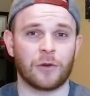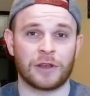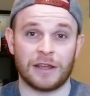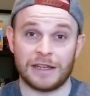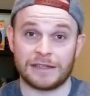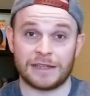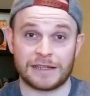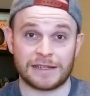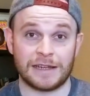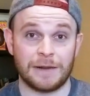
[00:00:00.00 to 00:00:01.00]
okay, is
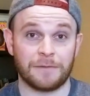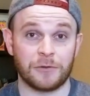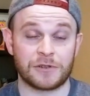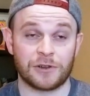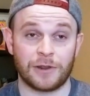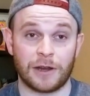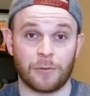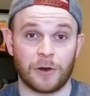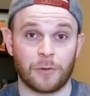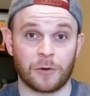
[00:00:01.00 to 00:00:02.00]
this an influencer that I
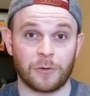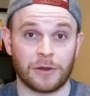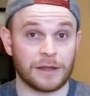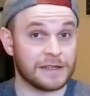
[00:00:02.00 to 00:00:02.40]
want to work with?